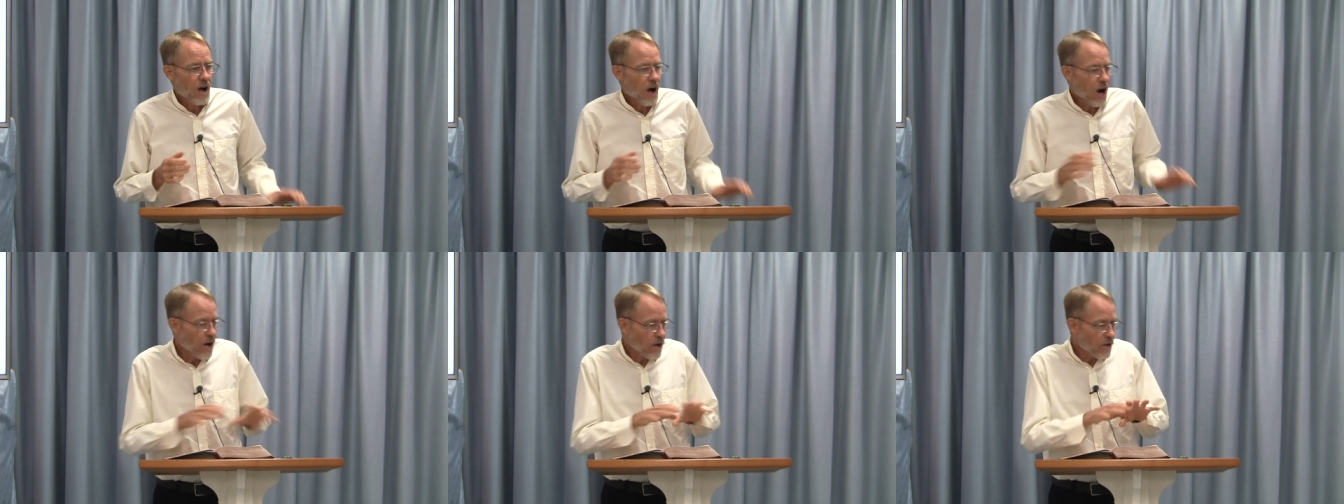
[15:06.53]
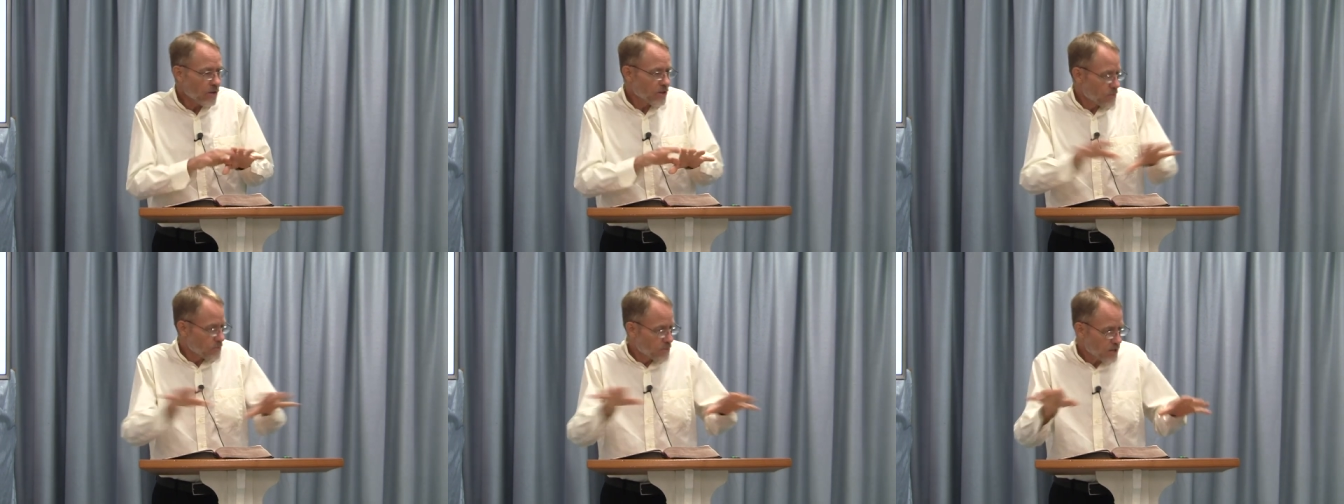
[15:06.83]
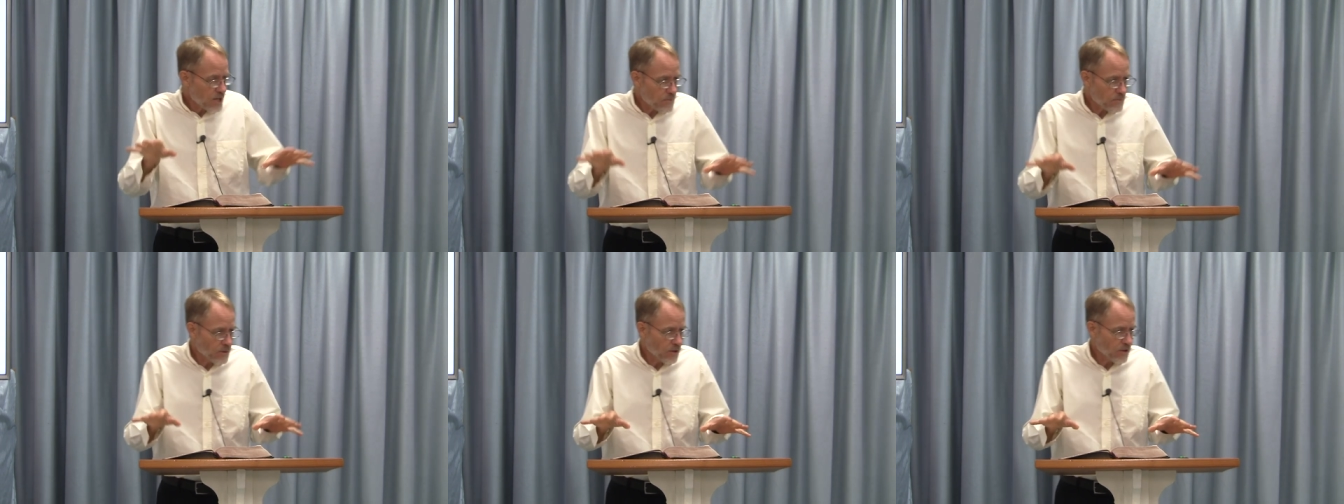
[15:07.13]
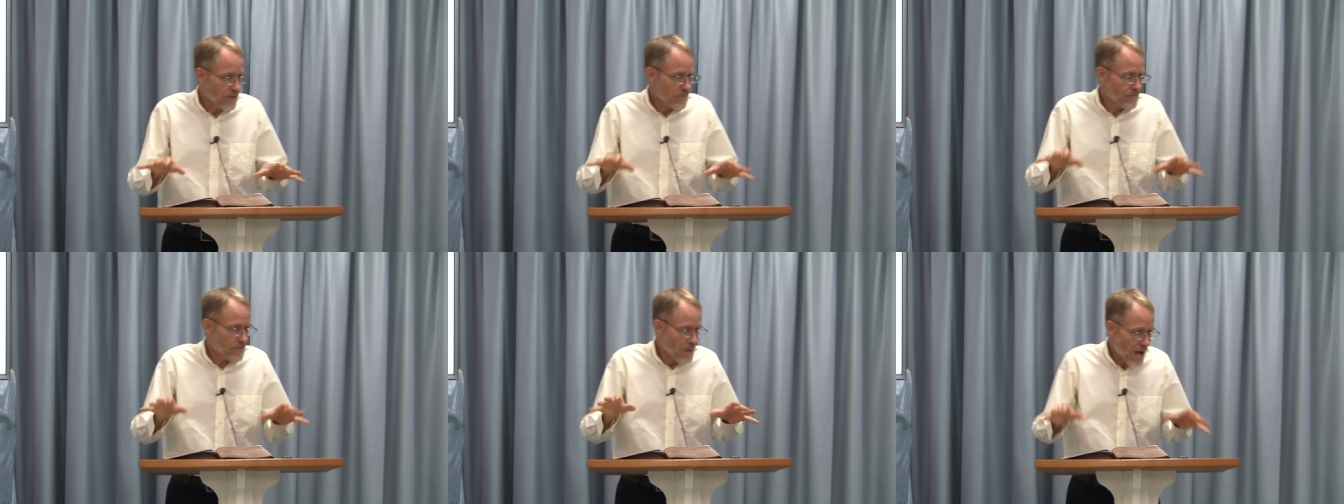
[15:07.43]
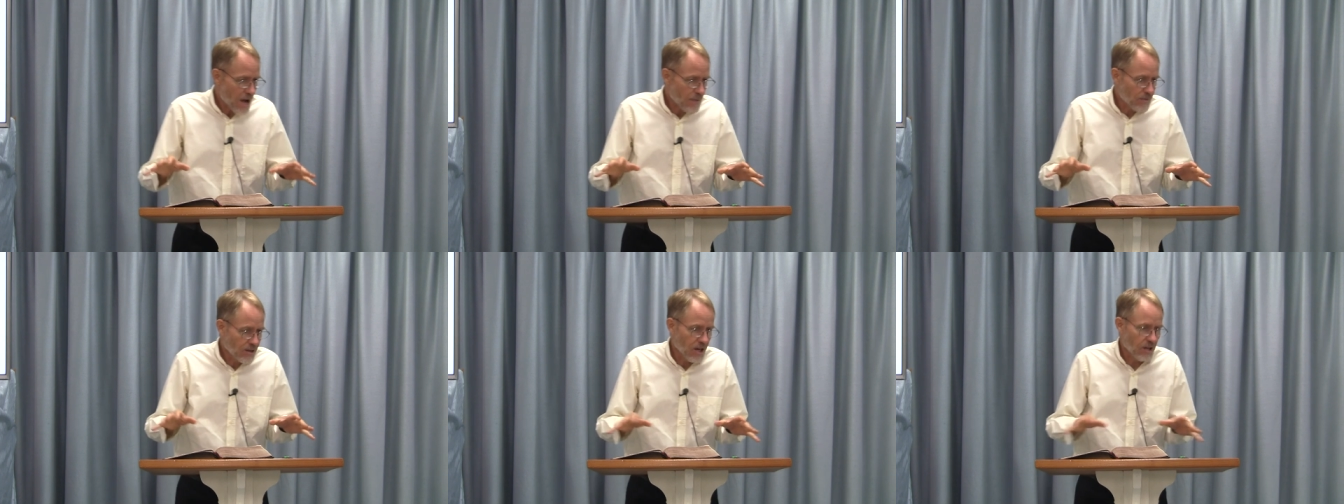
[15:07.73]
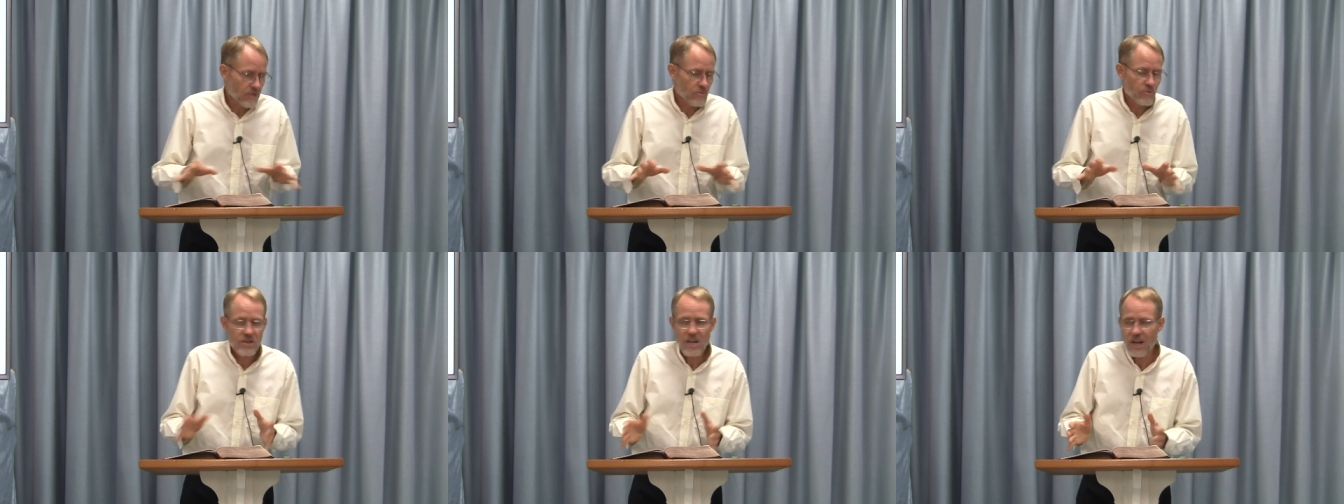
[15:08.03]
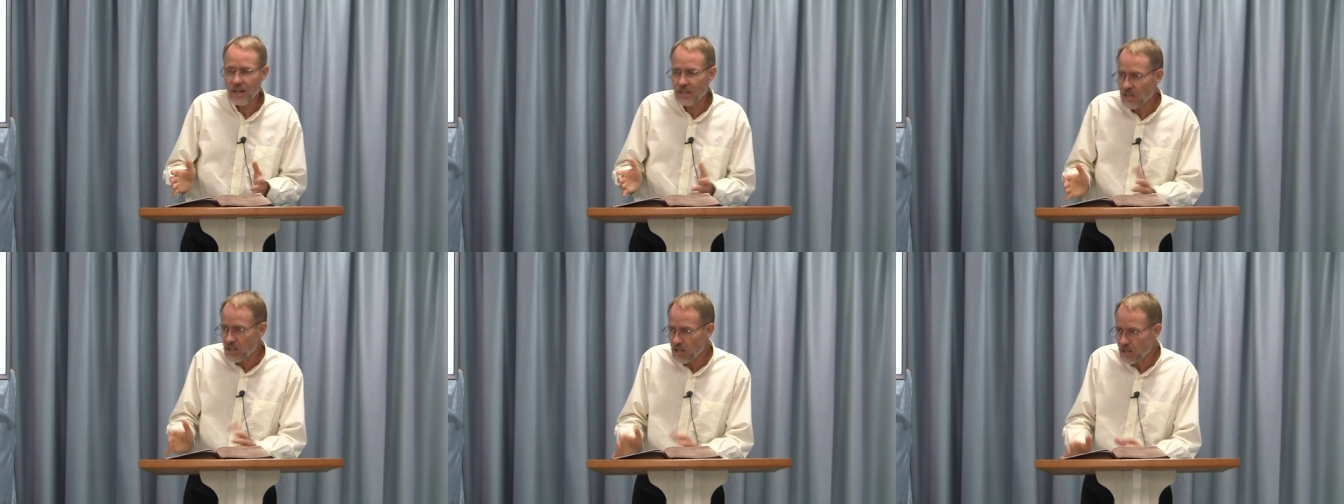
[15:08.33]
all the people of Babylon were
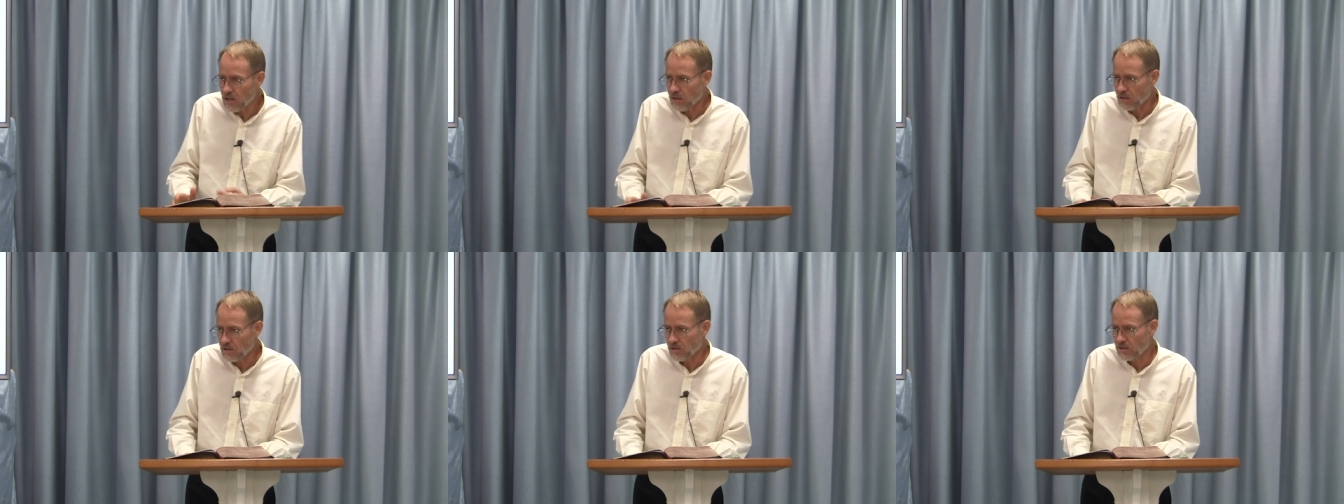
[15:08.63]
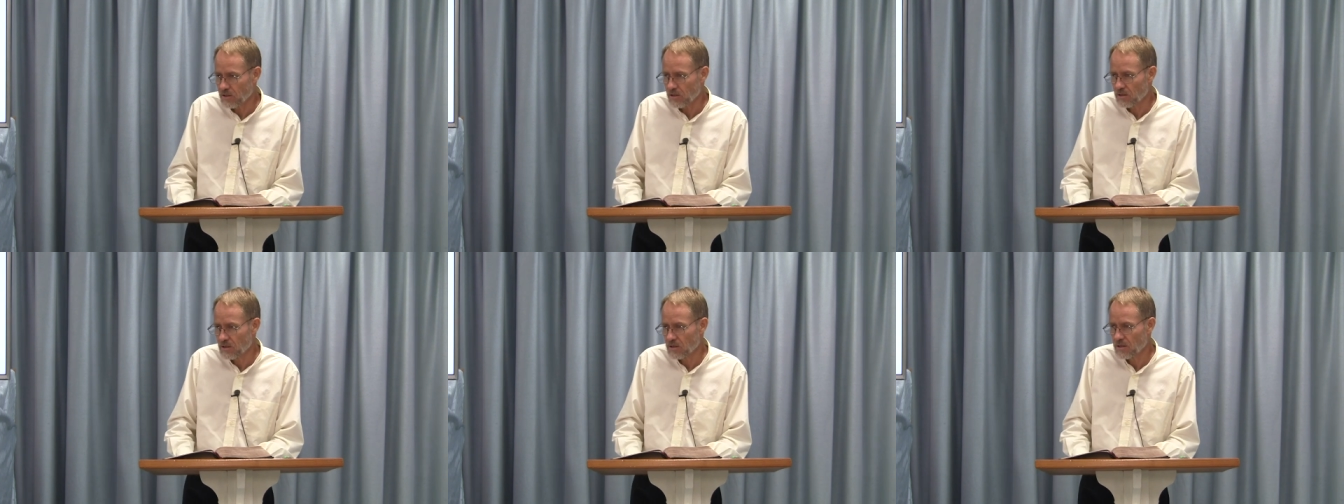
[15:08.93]
not killed,